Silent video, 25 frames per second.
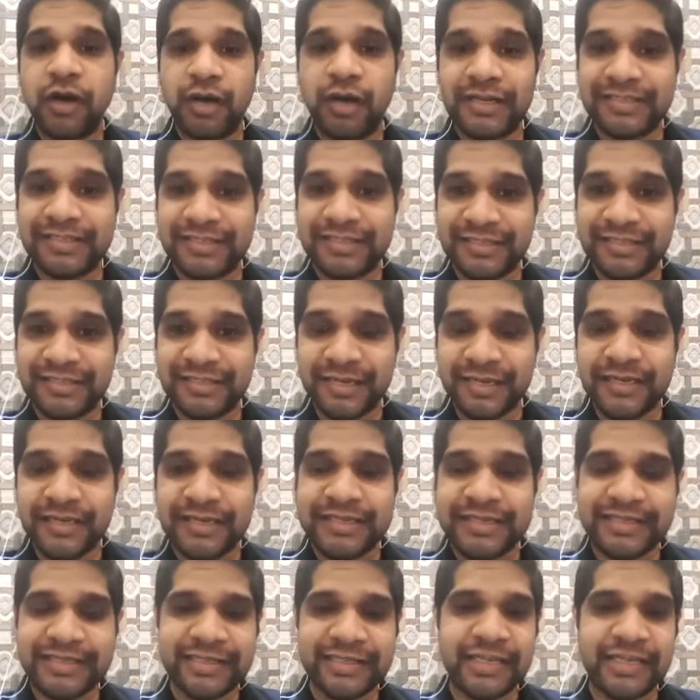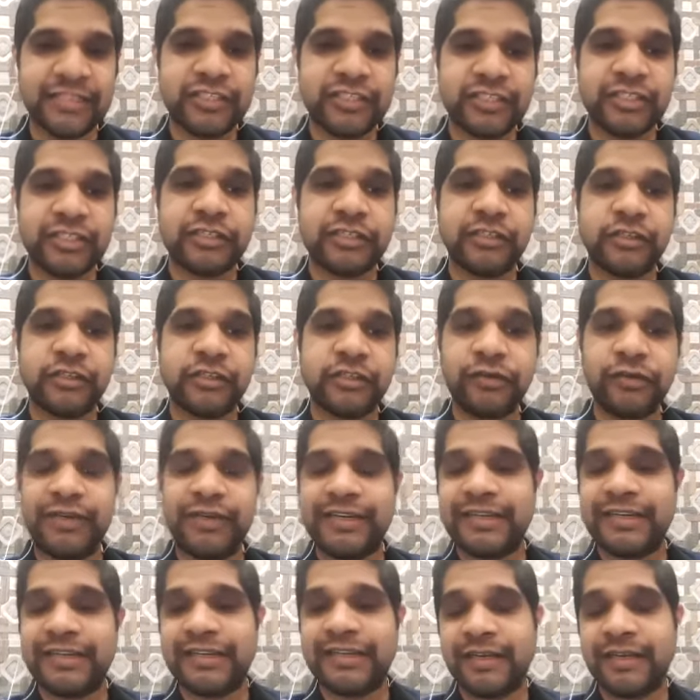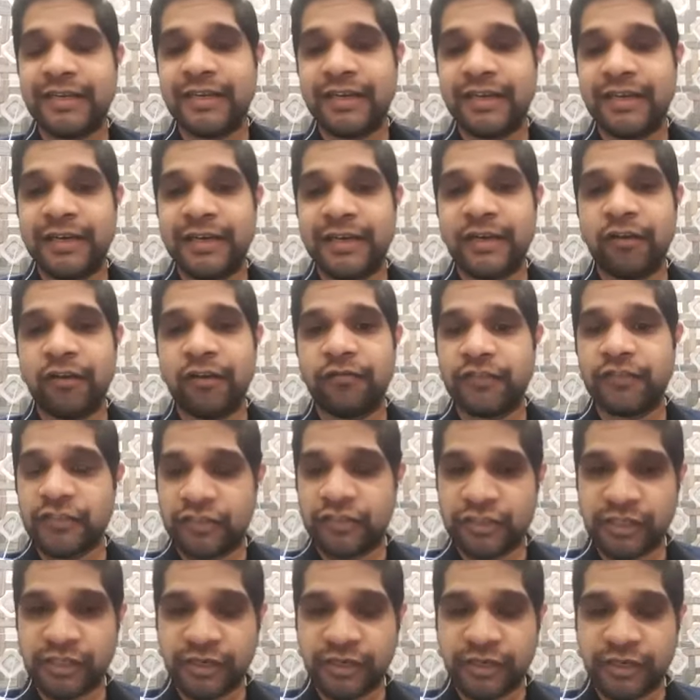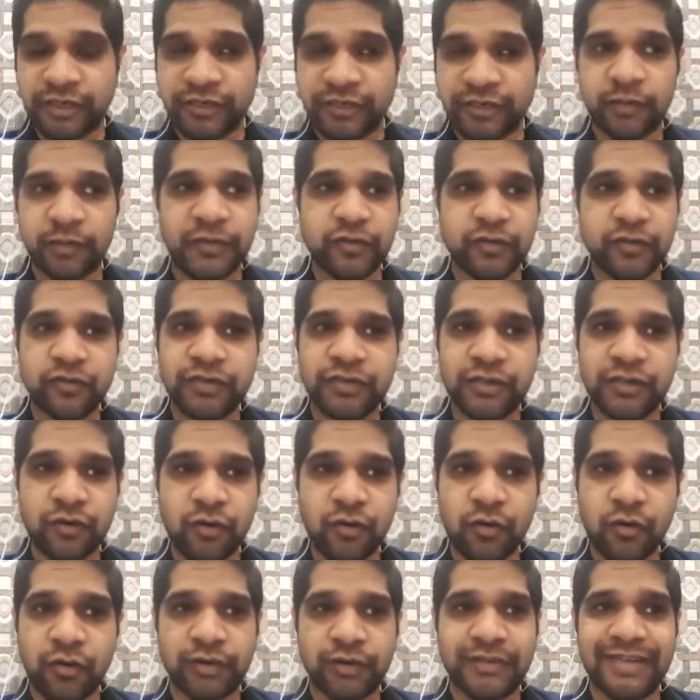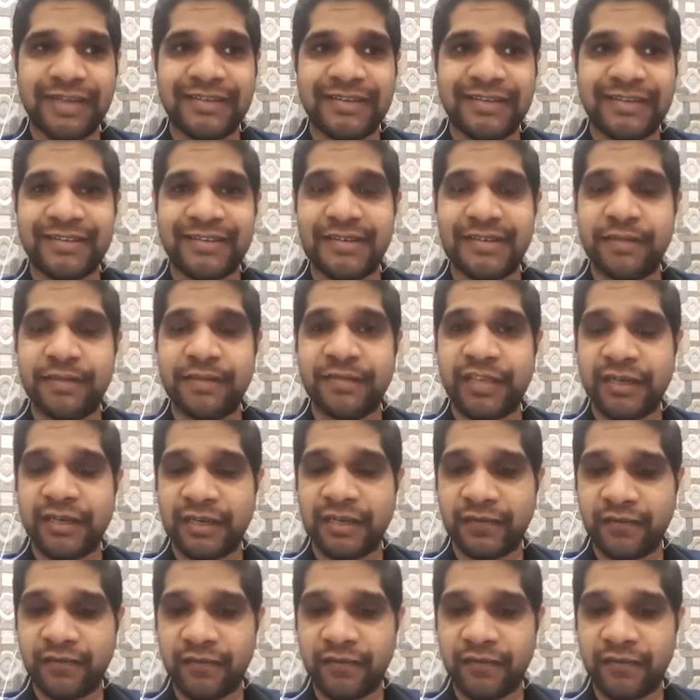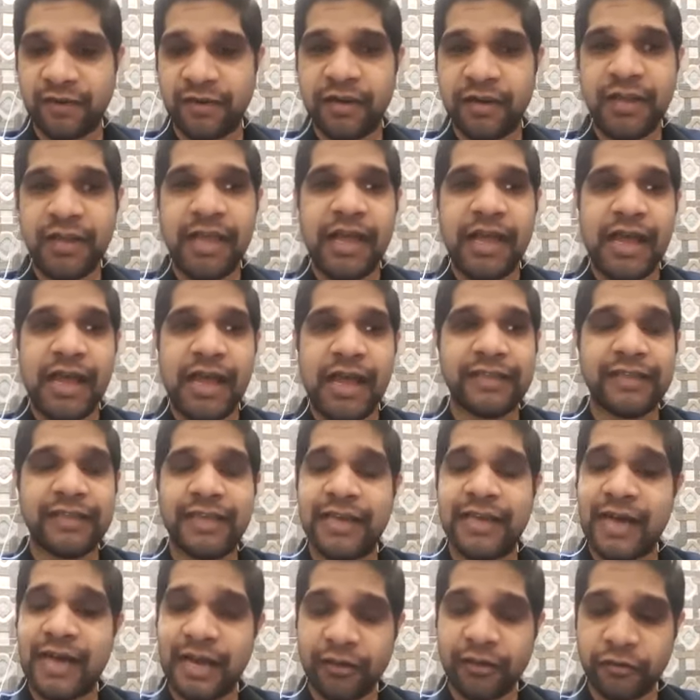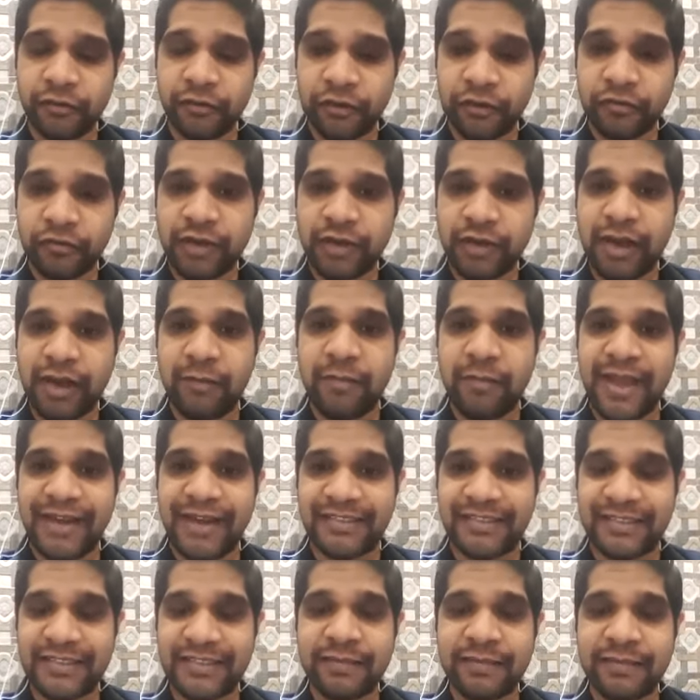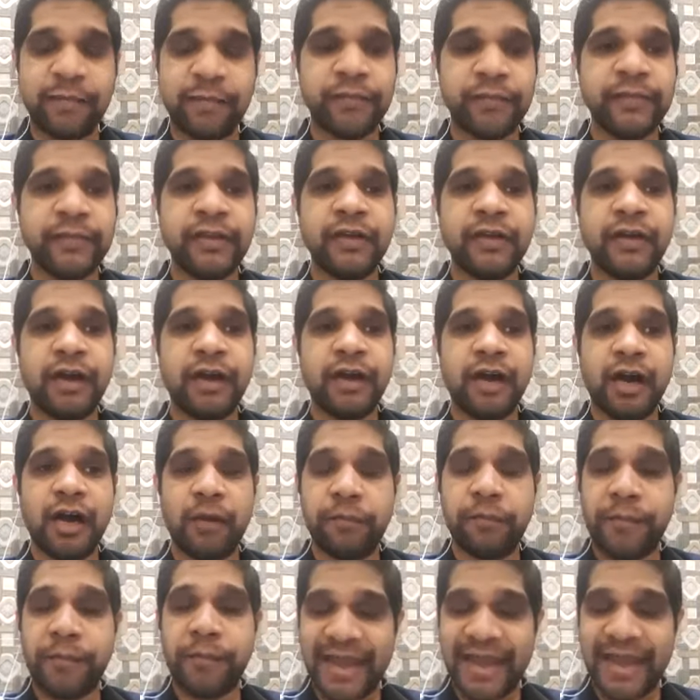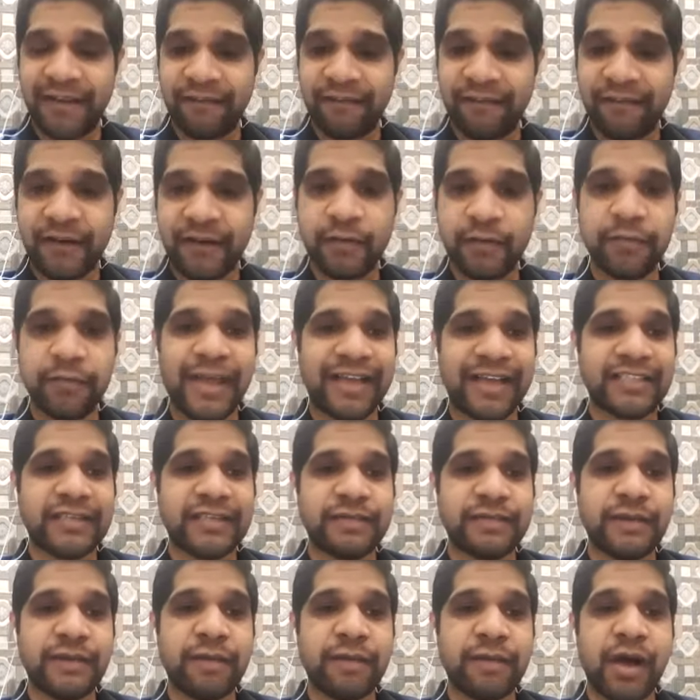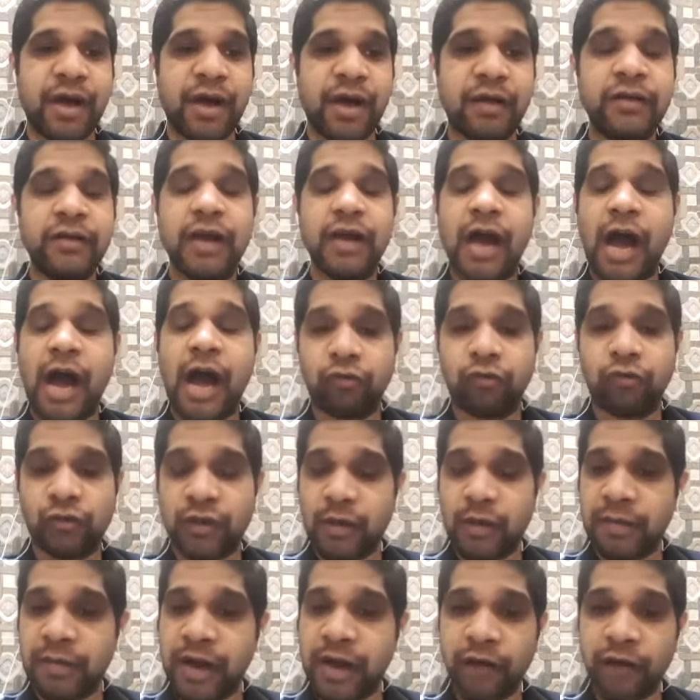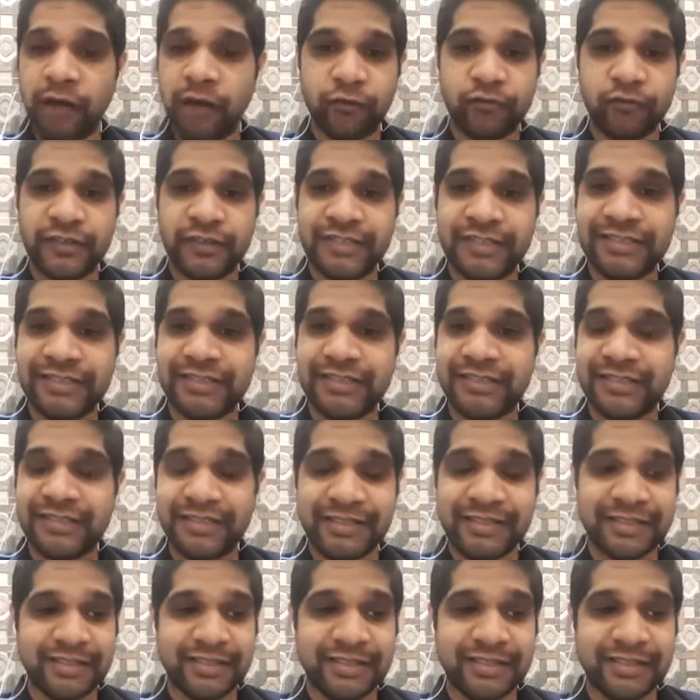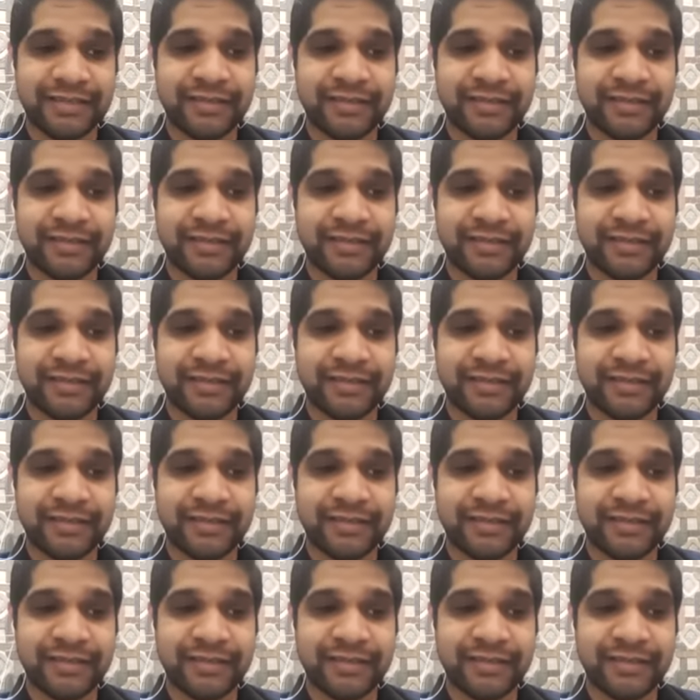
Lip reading: study such unique area of engineering. Because they know that is something different. And they are going to have maximum benefit, maximum outcome out of these studies.